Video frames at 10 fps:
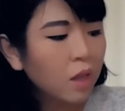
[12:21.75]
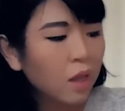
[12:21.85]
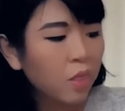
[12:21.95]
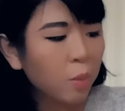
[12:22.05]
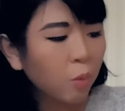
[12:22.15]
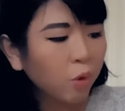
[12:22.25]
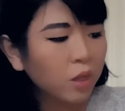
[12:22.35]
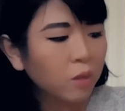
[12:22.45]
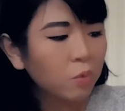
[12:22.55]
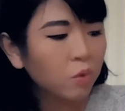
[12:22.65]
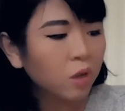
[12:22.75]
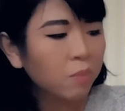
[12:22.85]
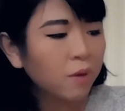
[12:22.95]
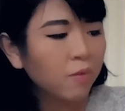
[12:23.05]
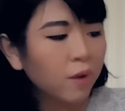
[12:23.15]
In the morning, Mulan
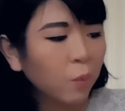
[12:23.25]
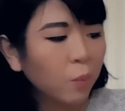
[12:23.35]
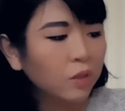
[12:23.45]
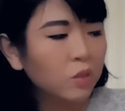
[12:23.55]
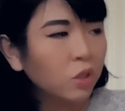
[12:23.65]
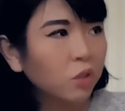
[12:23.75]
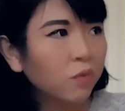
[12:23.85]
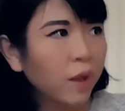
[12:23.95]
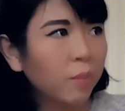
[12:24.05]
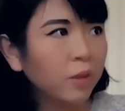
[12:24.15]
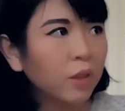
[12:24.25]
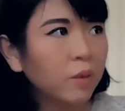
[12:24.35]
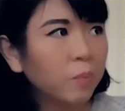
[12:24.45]
bid farewell to her family.